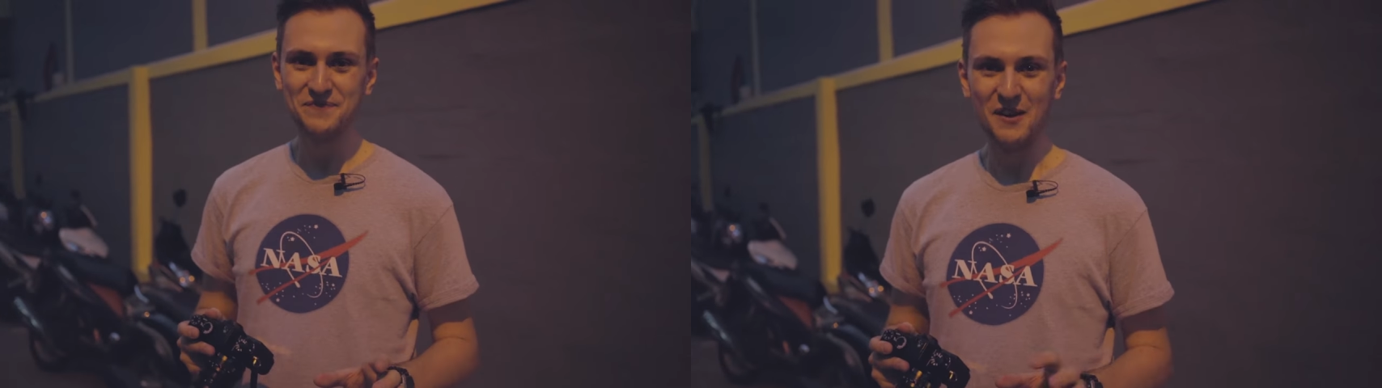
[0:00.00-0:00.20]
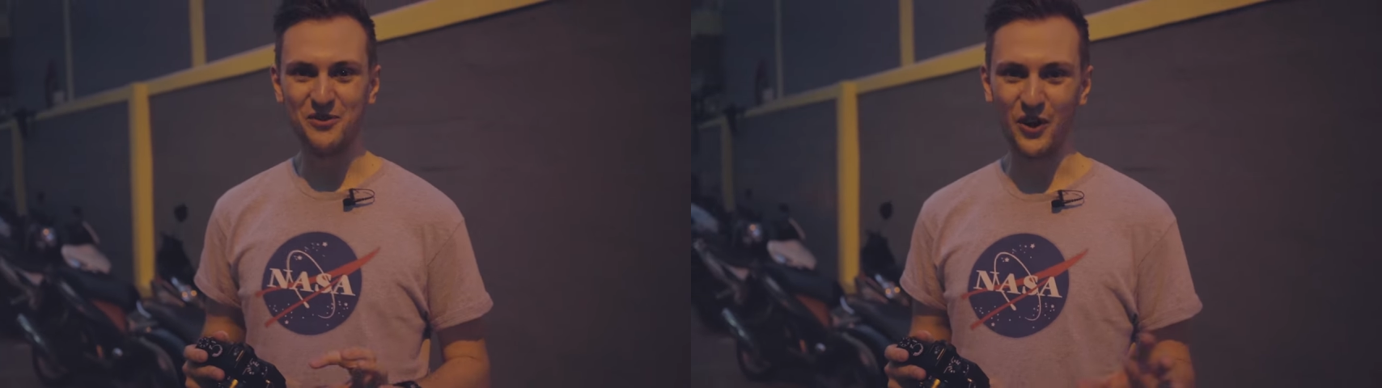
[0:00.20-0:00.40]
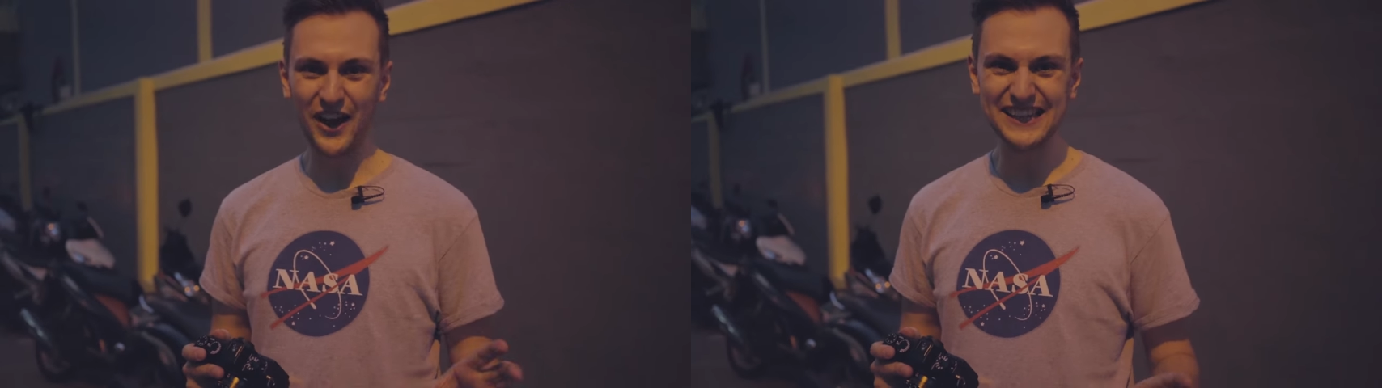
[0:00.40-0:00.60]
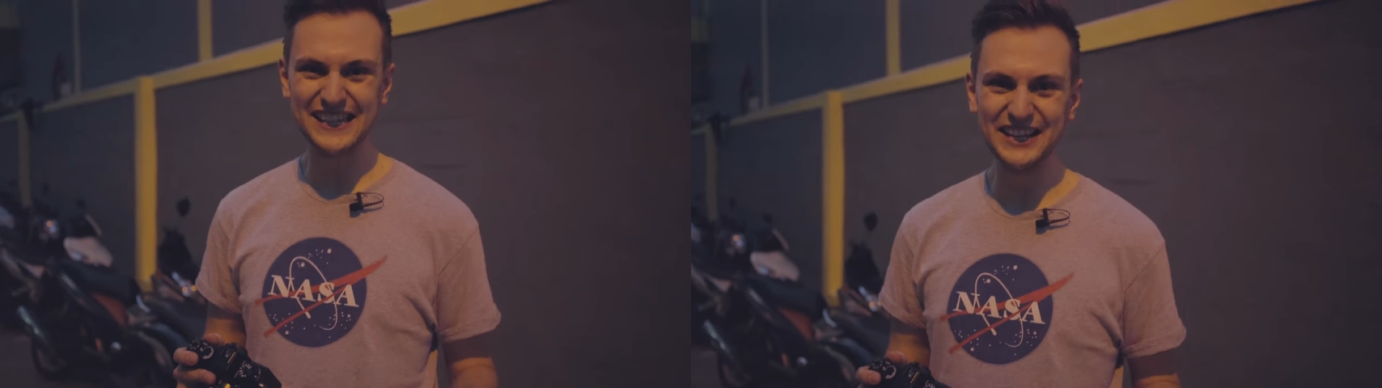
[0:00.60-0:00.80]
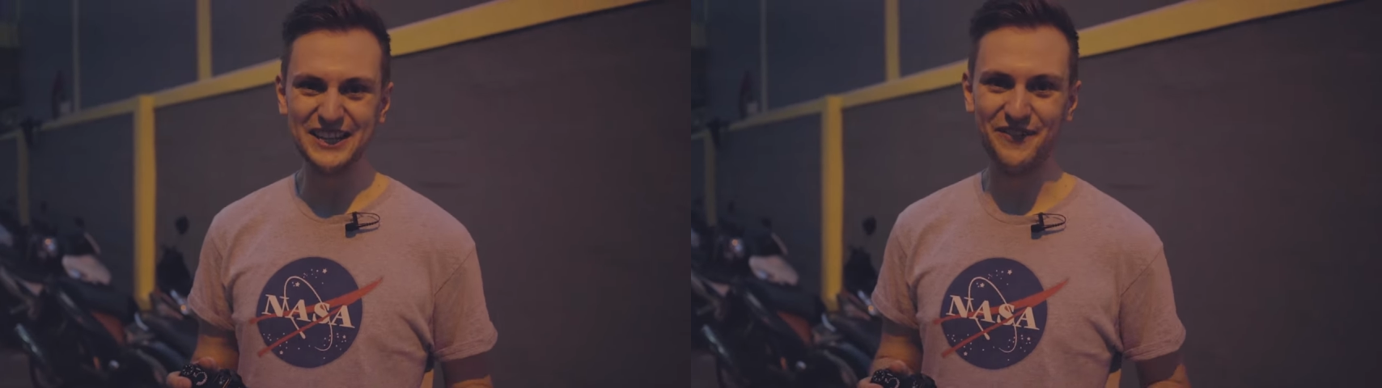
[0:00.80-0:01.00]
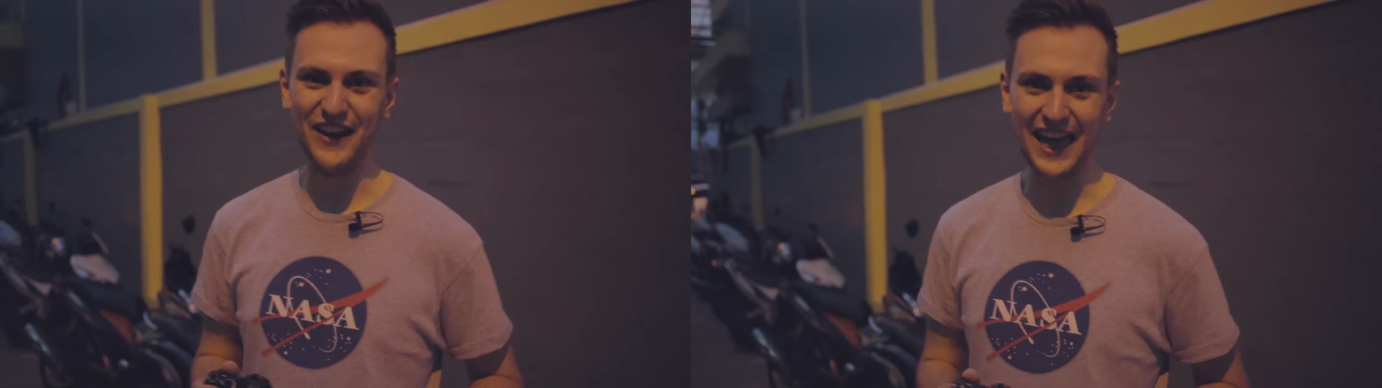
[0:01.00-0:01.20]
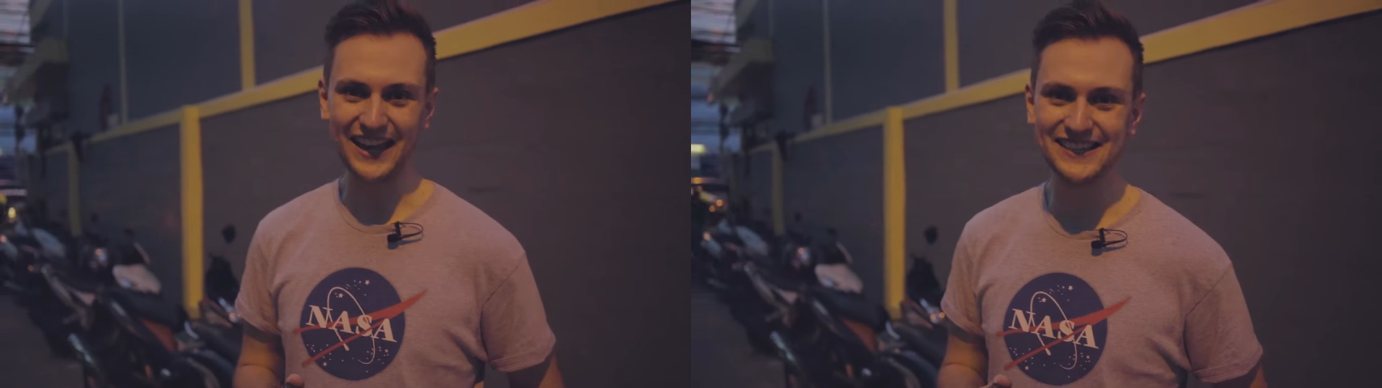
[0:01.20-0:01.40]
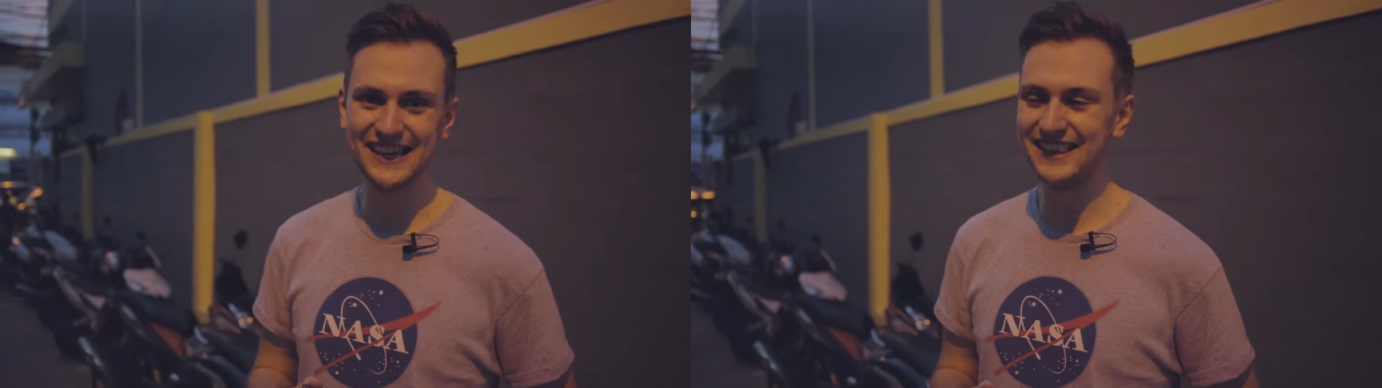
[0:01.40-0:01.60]
a variety of different
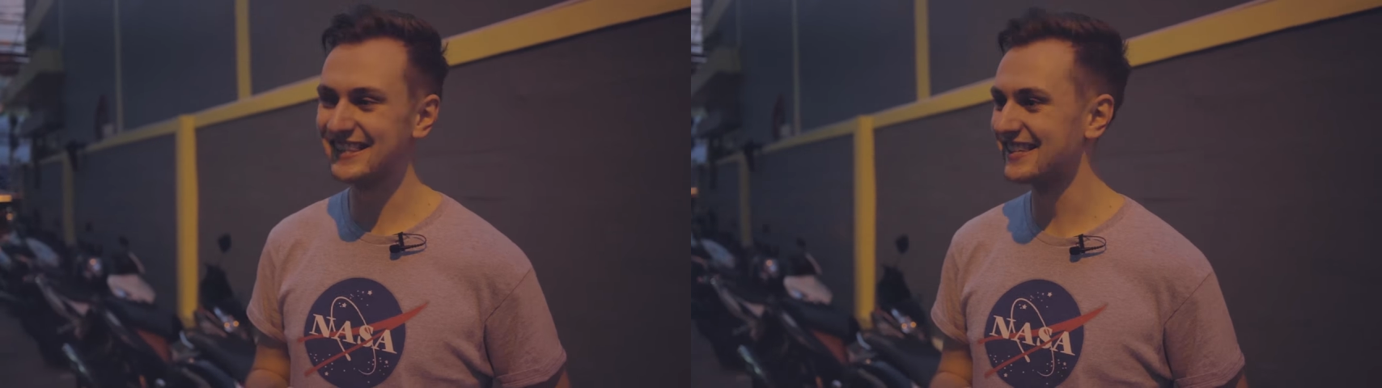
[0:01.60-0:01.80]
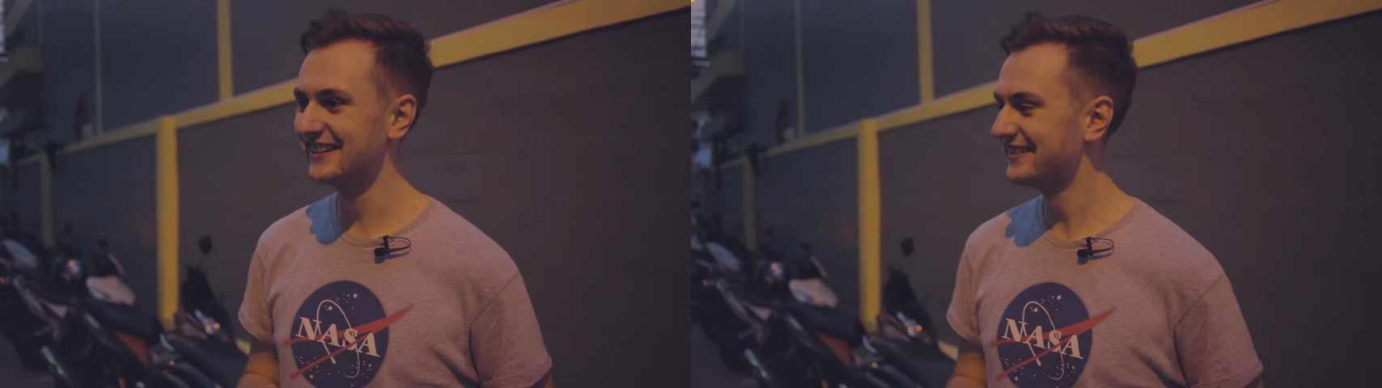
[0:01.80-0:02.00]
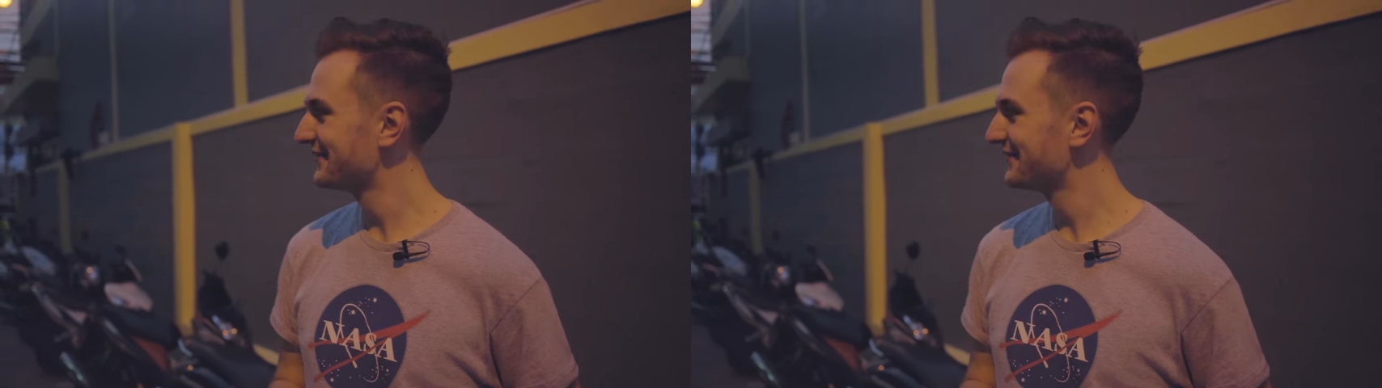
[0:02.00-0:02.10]
accents.